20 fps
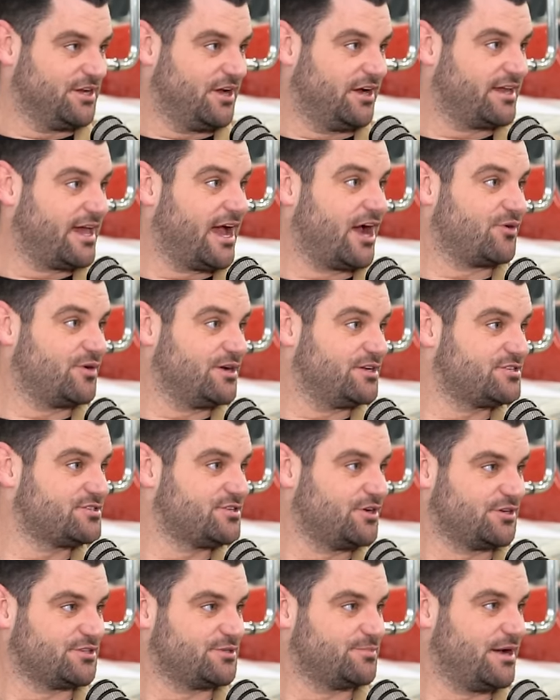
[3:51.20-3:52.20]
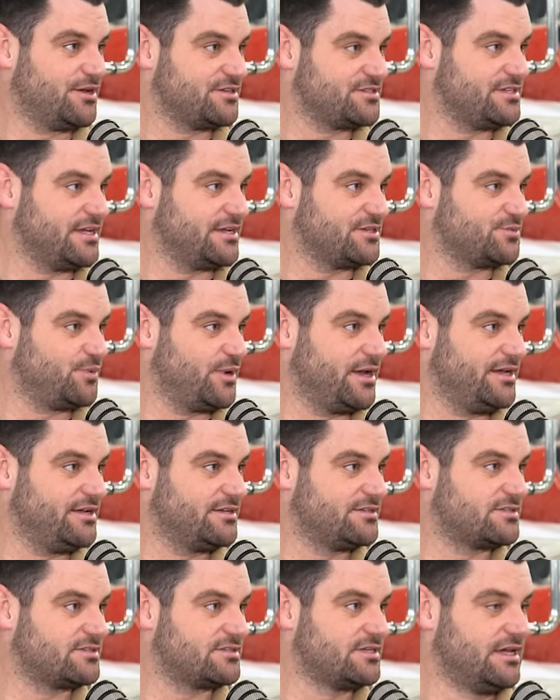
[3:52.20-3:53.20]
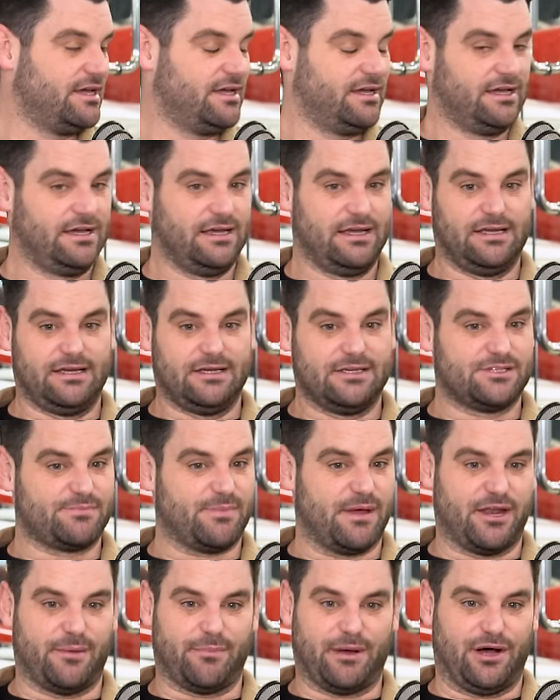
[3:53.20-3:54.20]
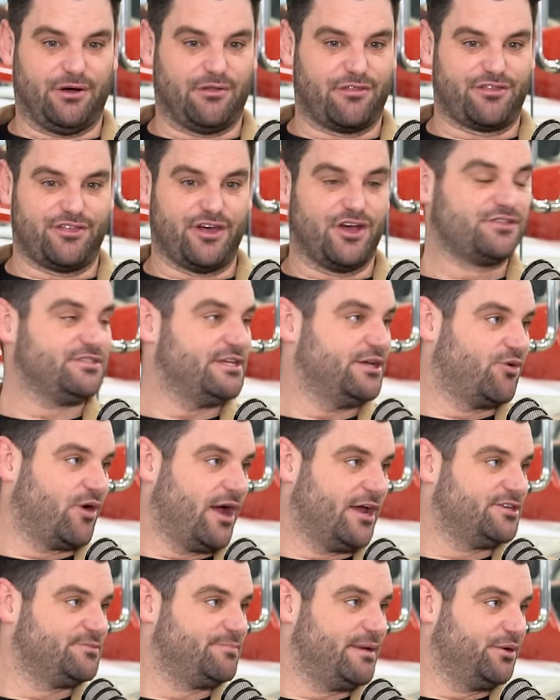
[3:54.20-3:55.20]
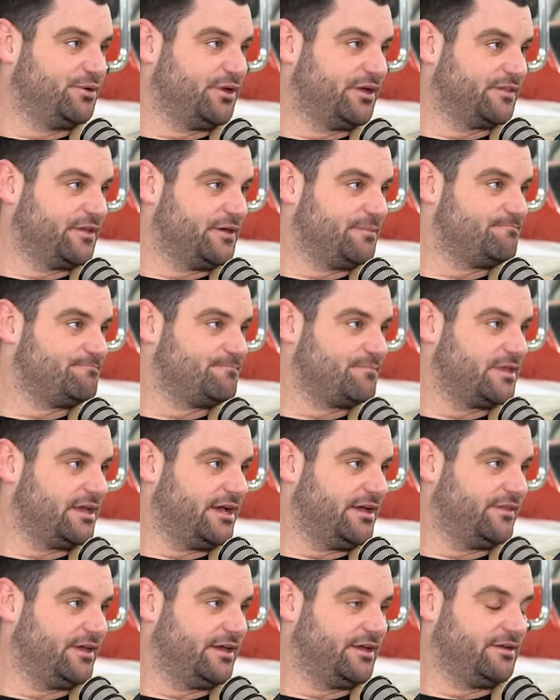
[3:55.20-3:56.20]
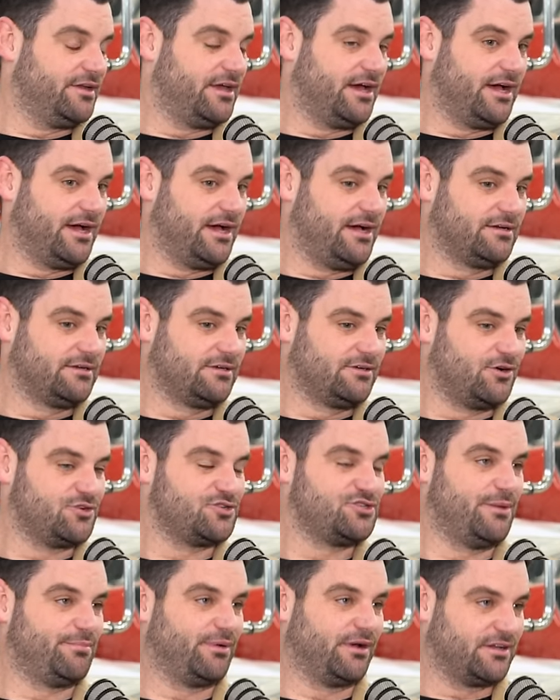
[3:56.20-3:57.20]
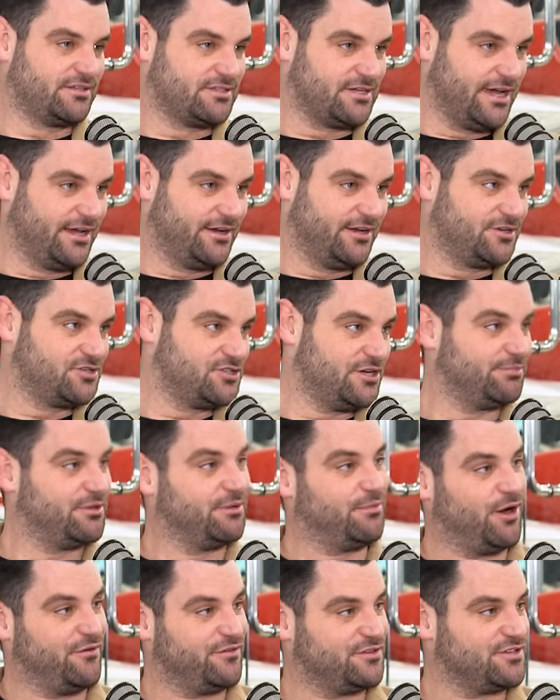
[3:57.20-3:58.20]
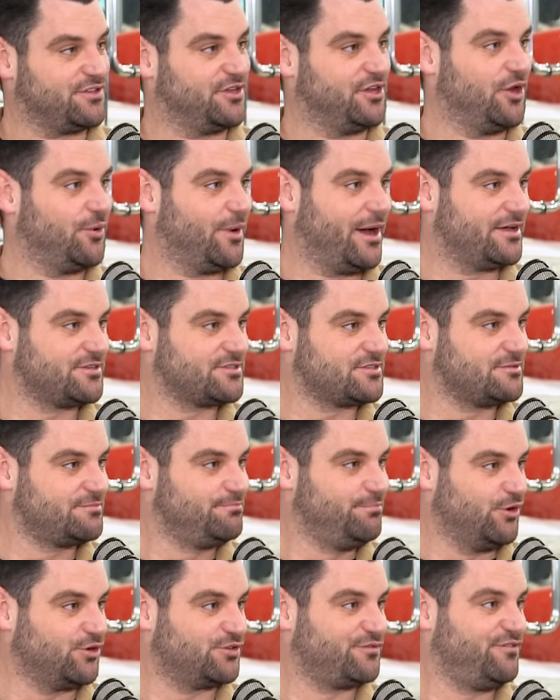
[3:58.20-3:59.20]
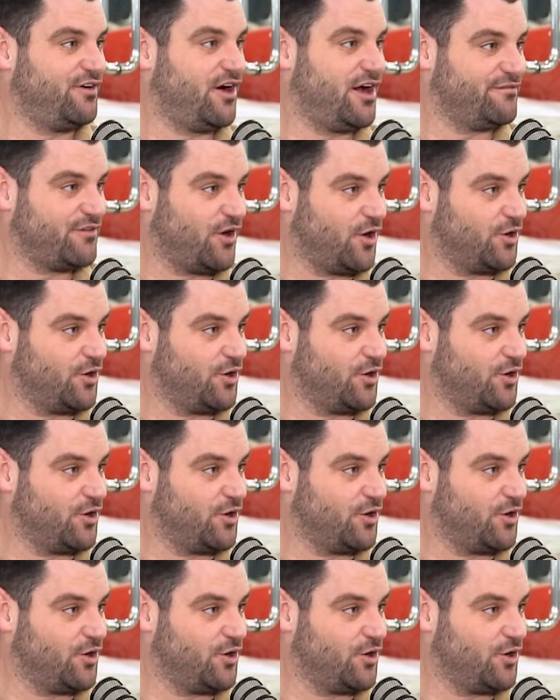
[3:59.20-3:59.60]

in our garage. Took us about 6 weeks. Mm. Spent about 30 grand building them. And then got a shipping container, shipped them over to the US, booked 5